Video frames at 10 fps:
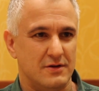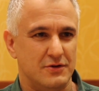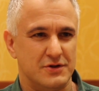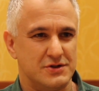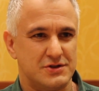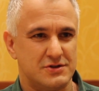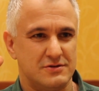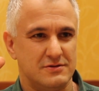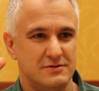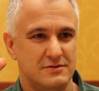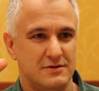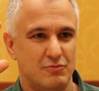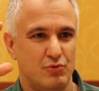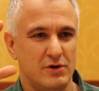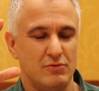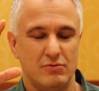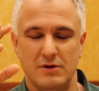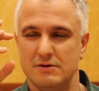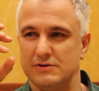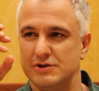You can just,
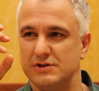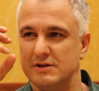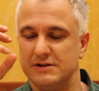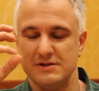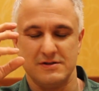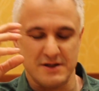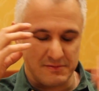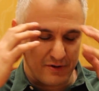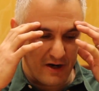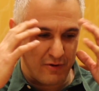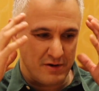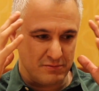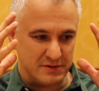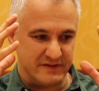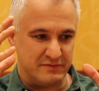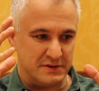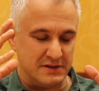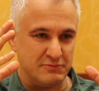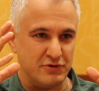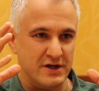just think about how unbelievably
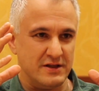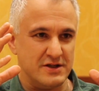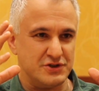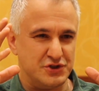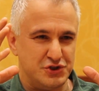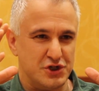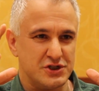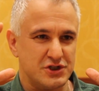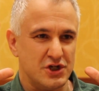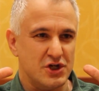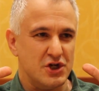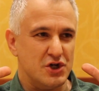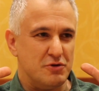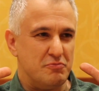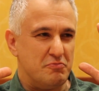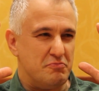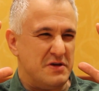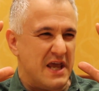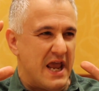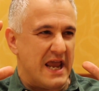liberating it is to just
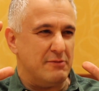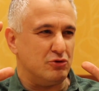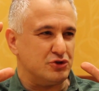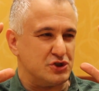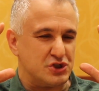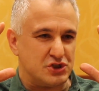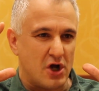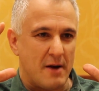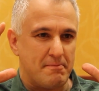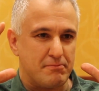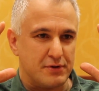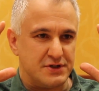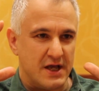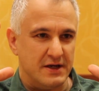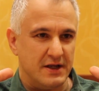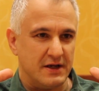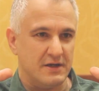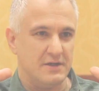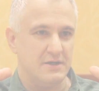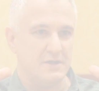be able to stop pretending.
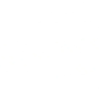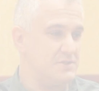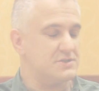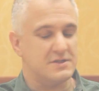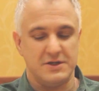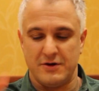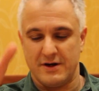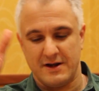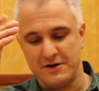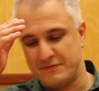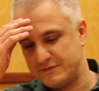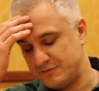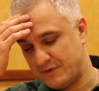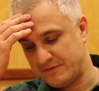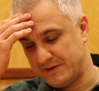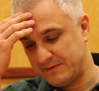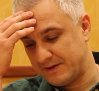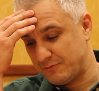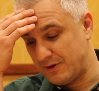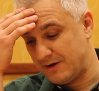And just, I think like,
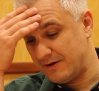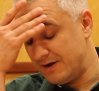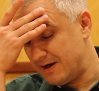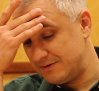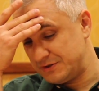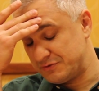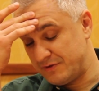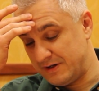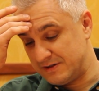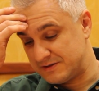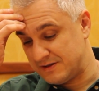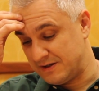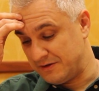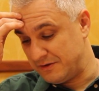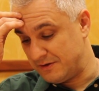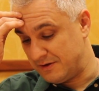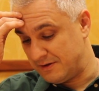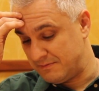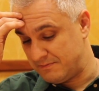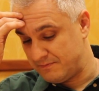wow, I was just reading this thing,
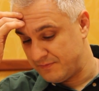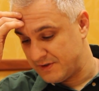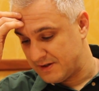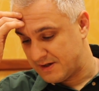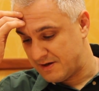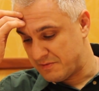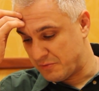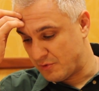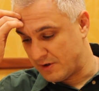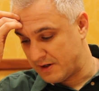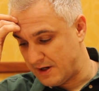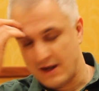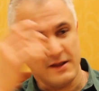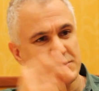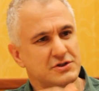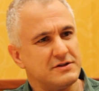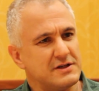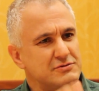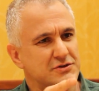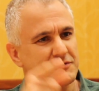can't remember where I think
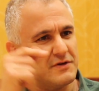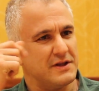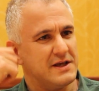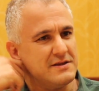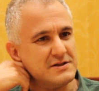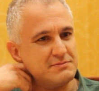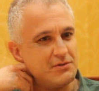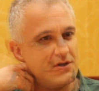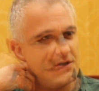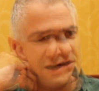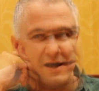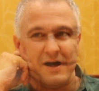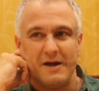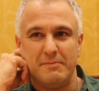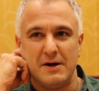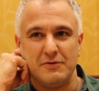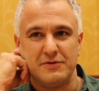it was on the Friendly Atheist blog, about